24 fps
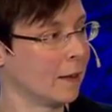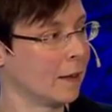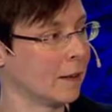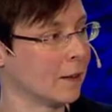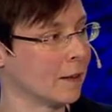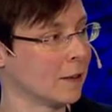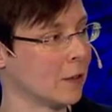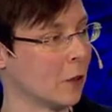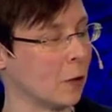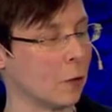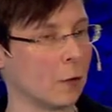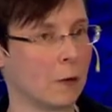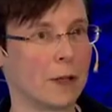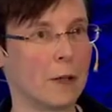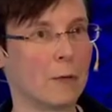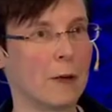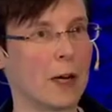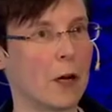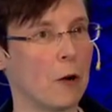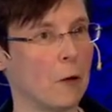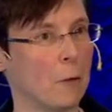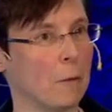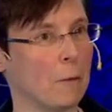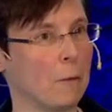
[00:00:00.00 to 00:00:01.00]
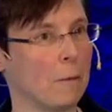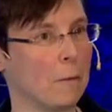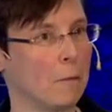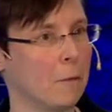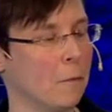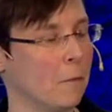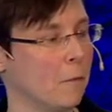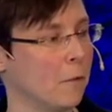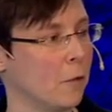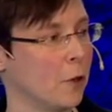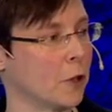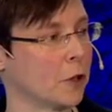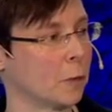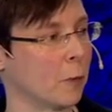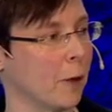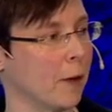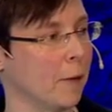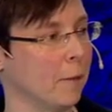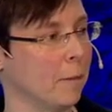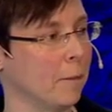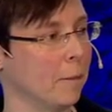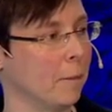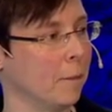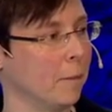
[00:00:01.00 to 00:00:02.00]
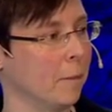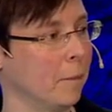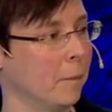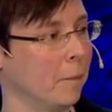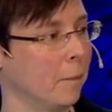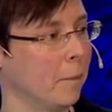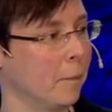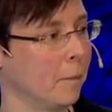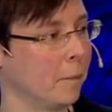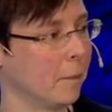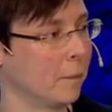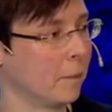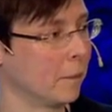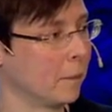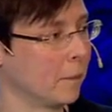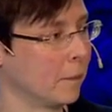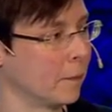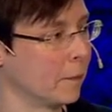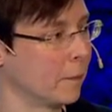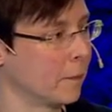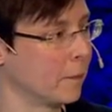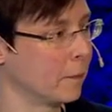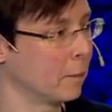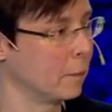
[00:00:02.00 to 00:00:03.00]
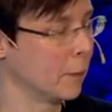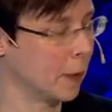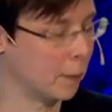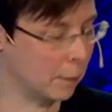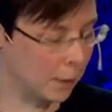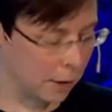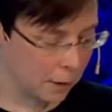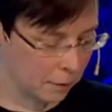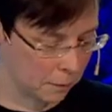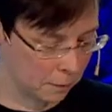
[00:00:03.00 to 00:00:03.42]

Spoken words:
So here we go. First one, maybe.